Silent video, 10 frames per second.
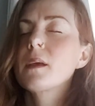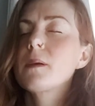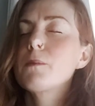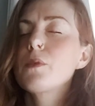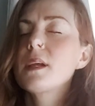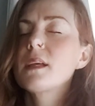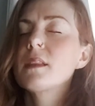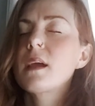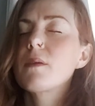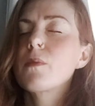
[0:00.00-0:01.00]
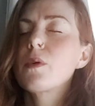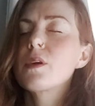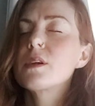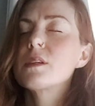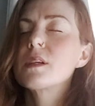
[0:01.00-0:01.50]
And bringing that
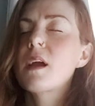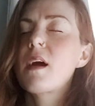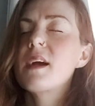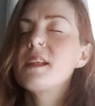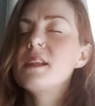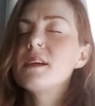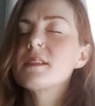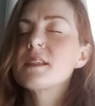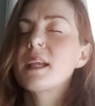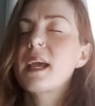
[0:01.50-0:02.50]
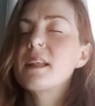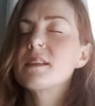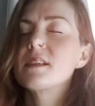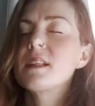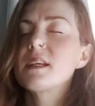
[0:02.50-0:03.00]
word kindness again
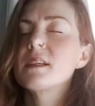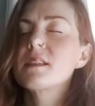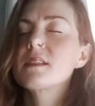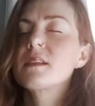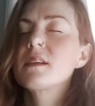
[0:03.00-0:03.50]
to this.